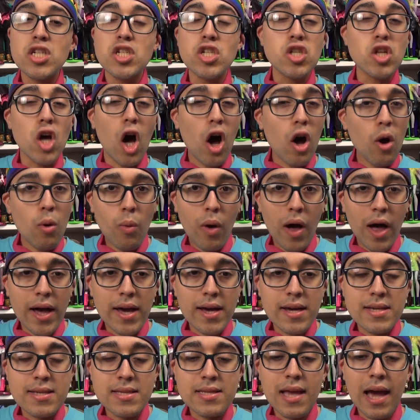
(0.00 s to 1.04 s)

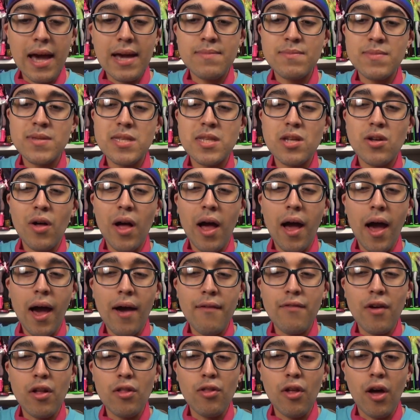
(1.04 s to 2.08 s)
Doll-wise, I still
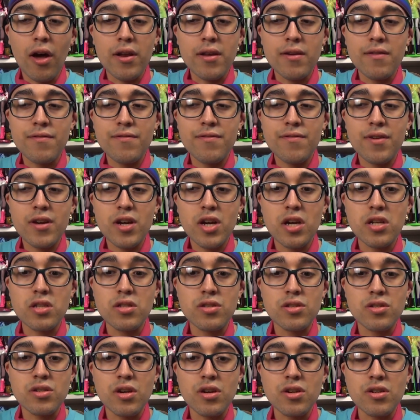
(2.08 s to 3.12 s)
have a lot of
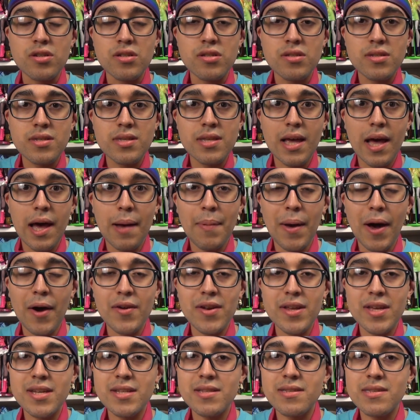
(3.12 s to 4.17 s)
concerns
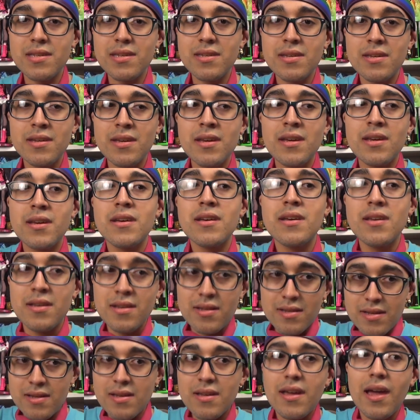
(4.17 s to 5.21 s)
about it
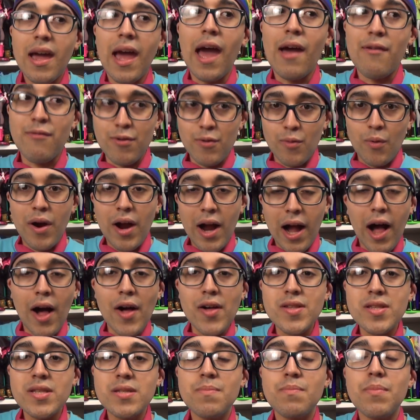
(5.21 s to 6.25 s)
everywhere
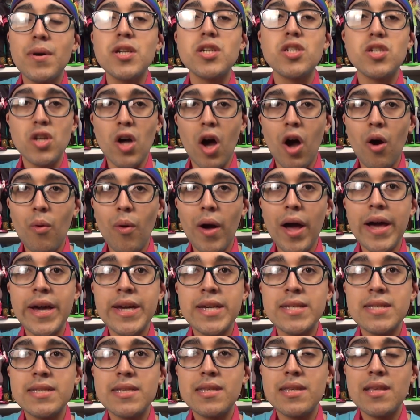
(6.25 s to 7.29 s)
else, but
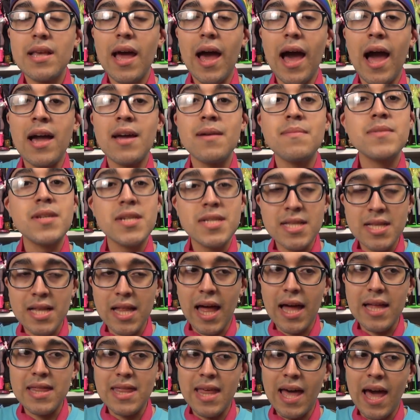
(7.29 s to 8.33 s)
doll-wise, I'm just
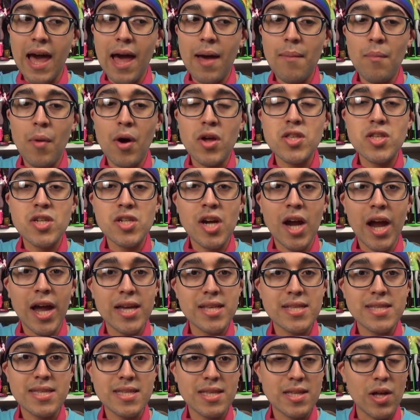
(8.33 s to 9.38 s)
glad that Monster High
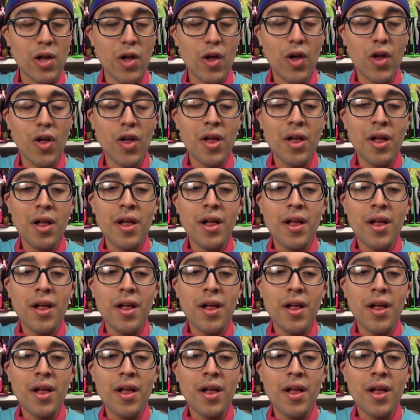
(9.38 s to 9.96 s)
is still